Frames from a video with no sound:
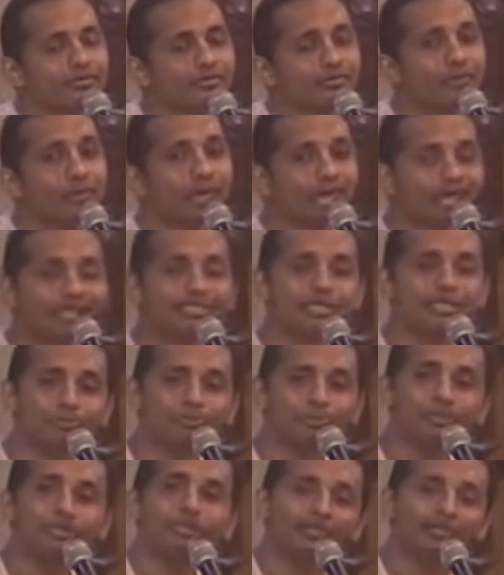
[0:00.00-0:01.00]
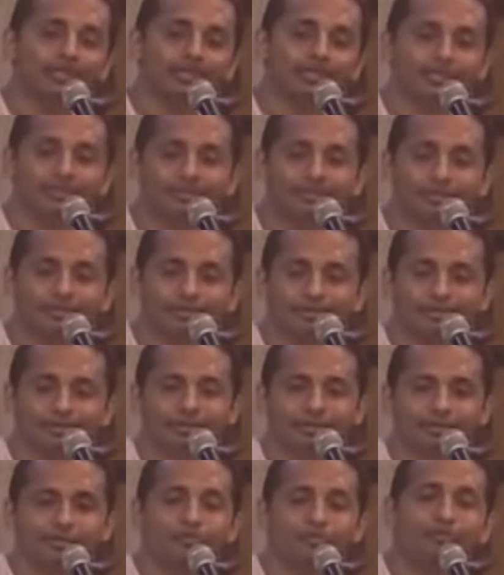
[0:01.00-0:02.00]
to exhibit
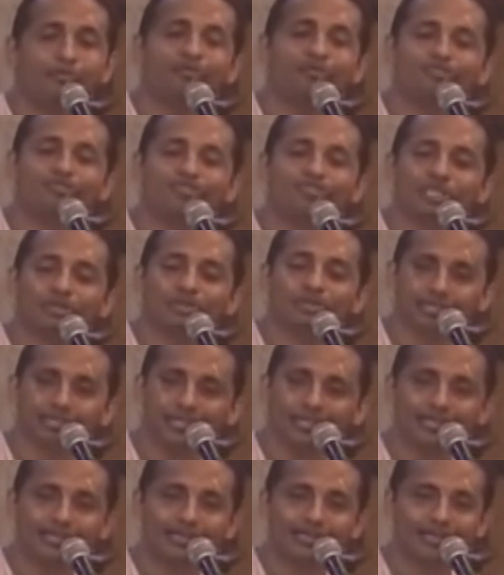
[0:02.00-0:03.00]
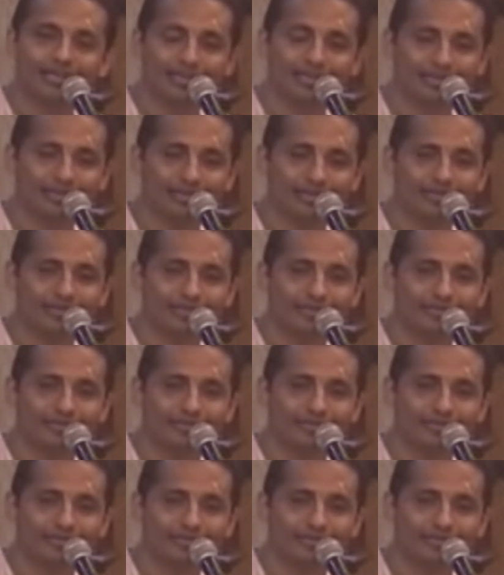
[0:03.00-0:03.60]
the mood of Srimati Radharani,